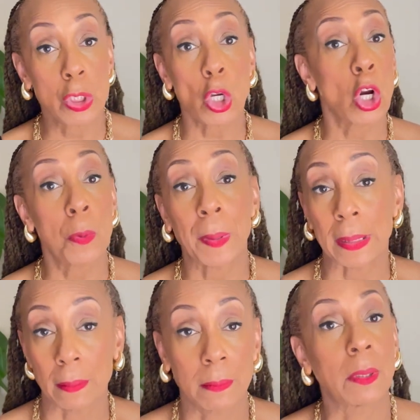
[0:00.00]
urban.
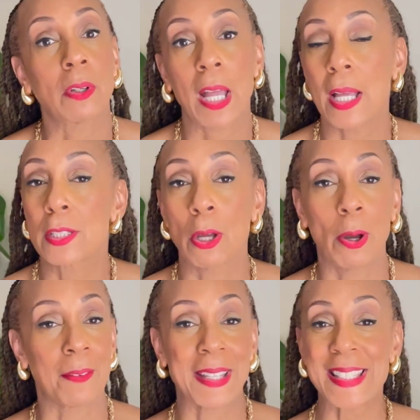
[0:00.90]
Okay,
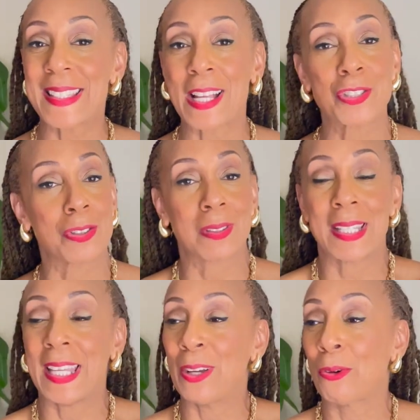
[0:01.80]
so if that's not your
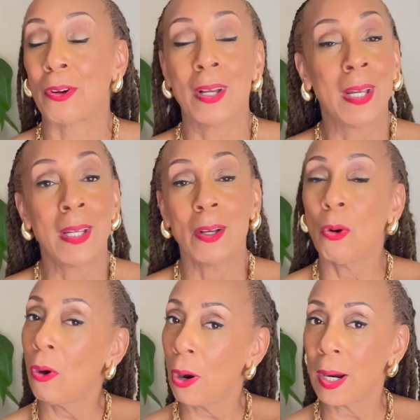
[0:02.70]
thing, or
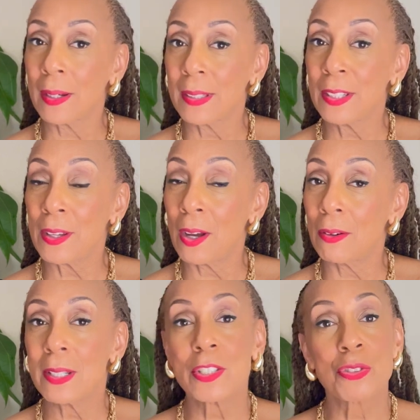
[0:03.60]

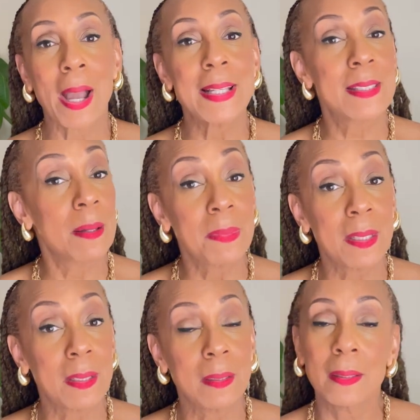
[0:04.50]
try
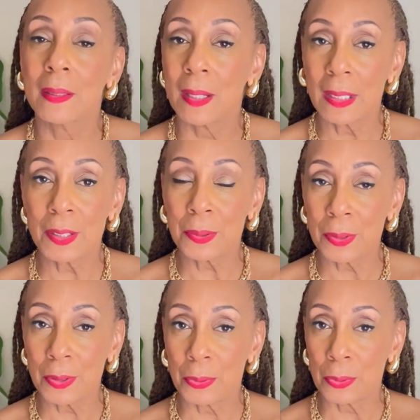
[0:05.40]
something a little
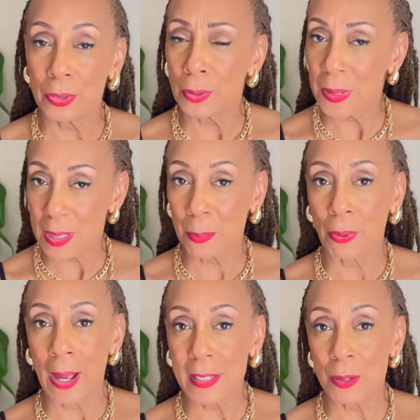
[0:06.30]
new. You'll be
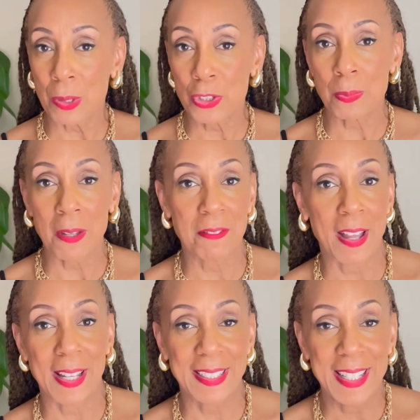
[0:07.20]
surprised at what you may
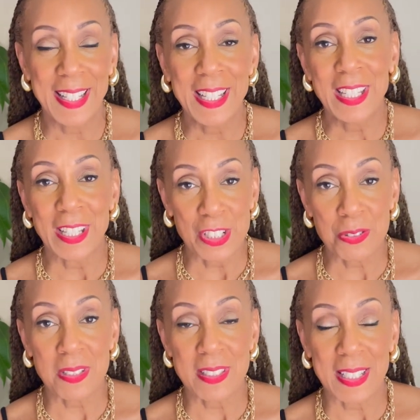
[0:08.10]
find
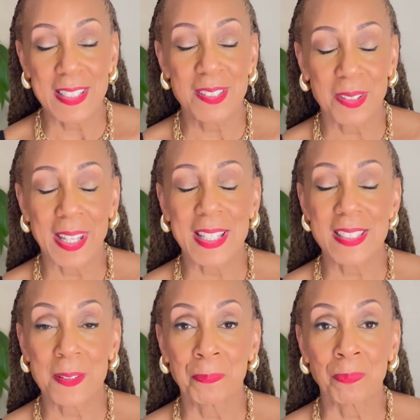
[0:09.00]
interesting. So yes,
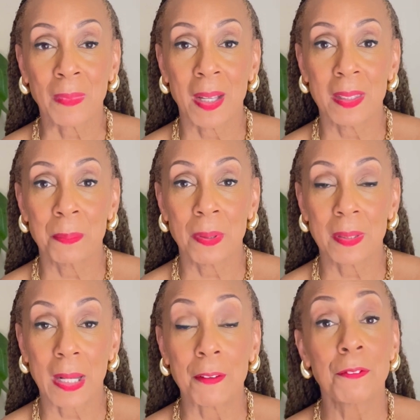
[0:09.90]
the book
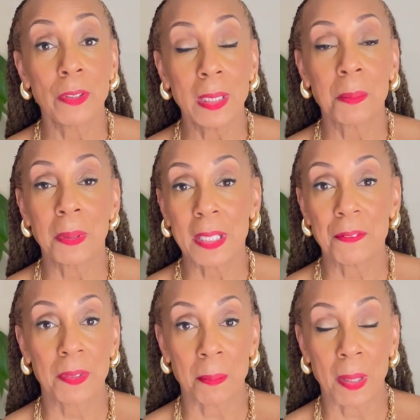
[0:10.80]
that I fully completed
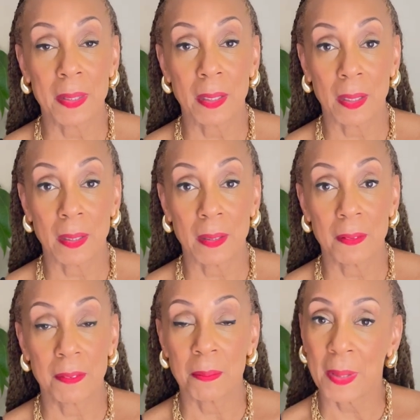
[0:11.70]
for the month of
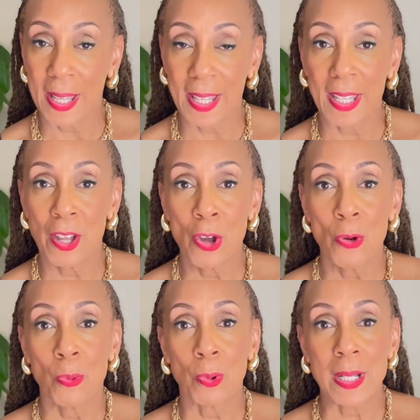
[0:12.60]
May
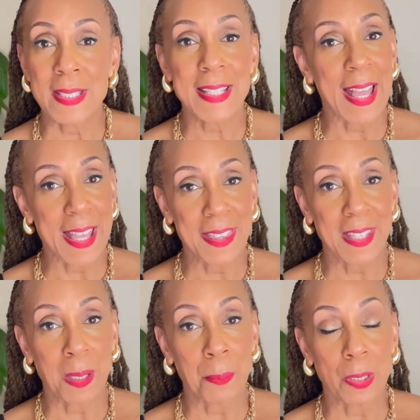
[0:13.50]
was
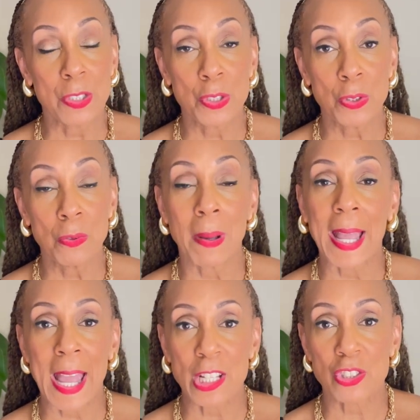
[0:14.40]
Ethic Book 2 by
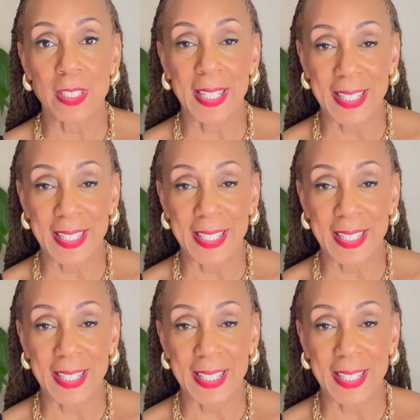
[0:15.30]
Ashley